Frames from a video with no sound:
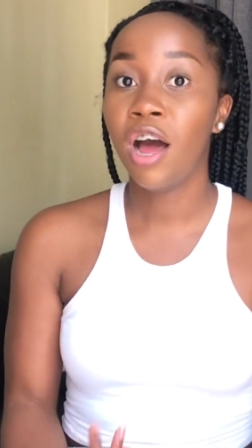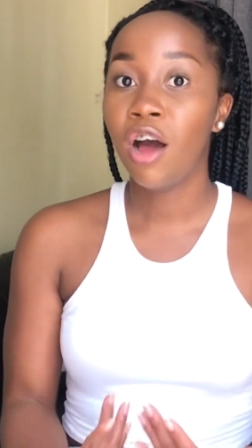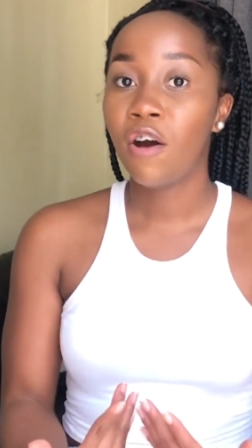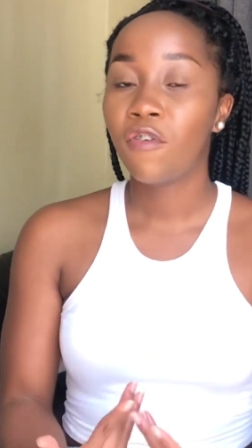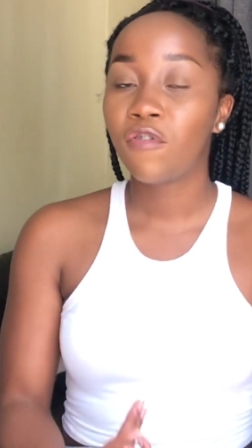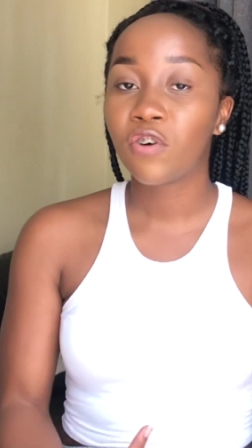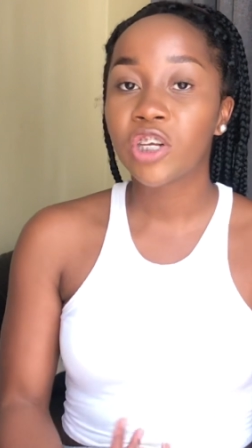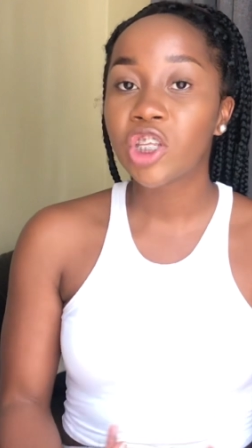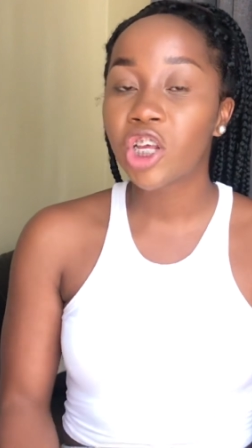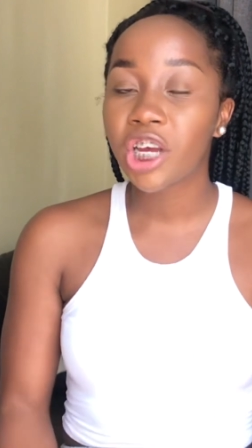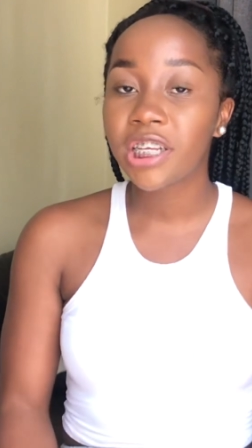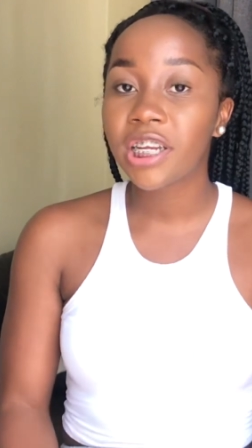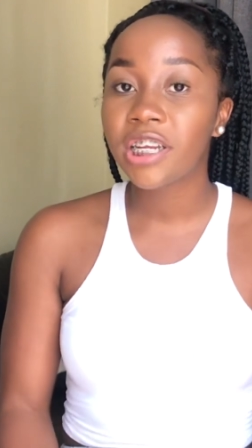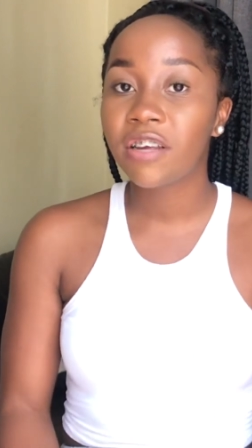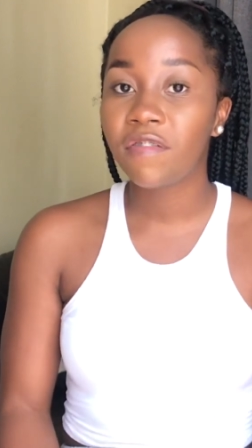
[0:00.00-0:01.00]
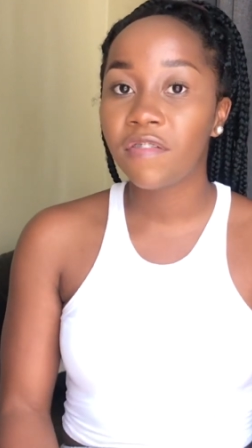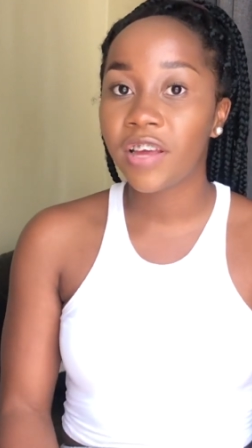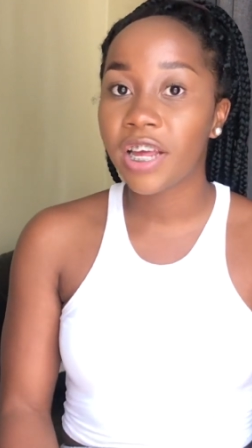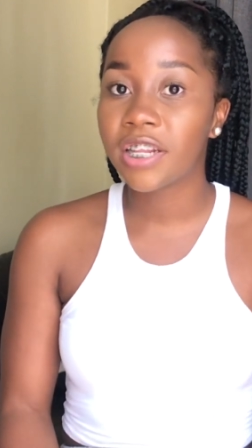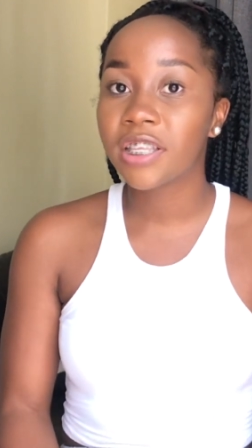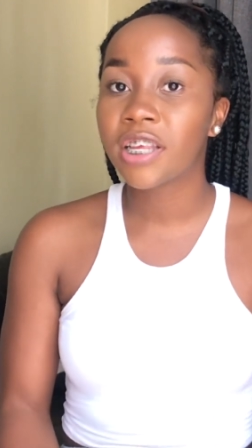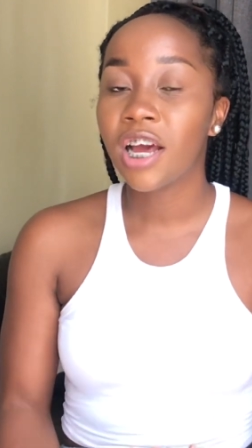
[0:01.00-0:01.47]
for certain
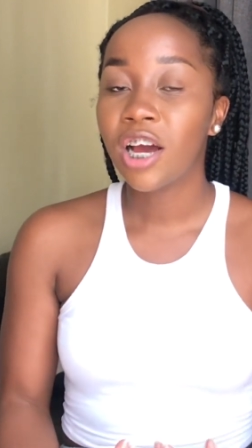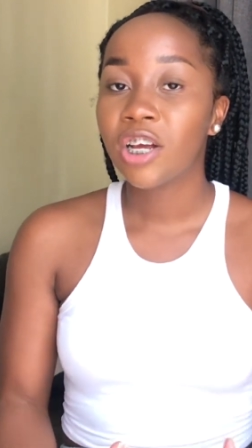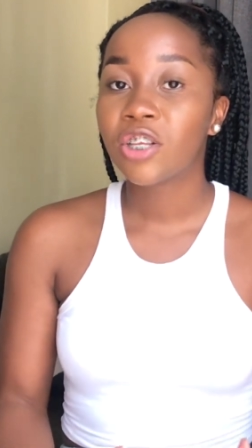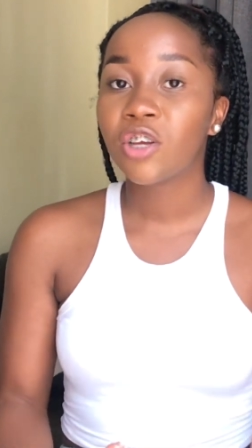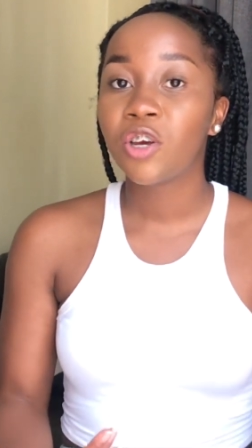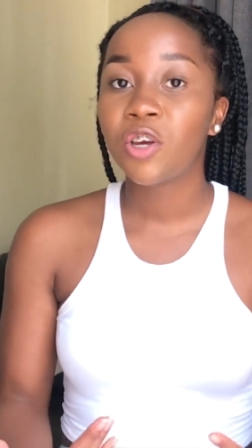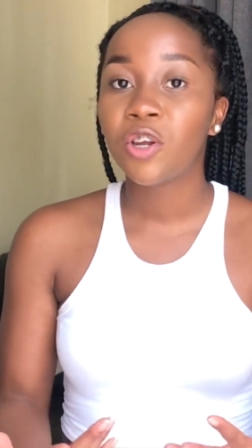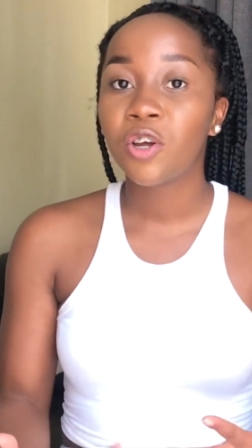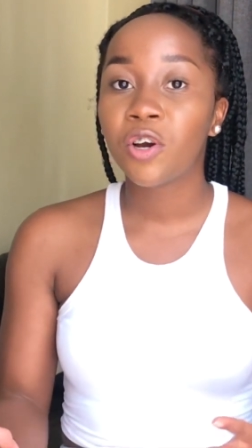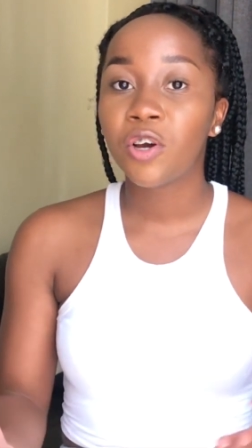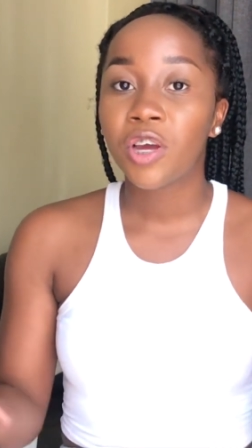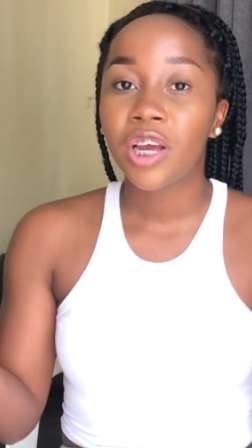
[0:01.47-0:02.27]
events. So, you know,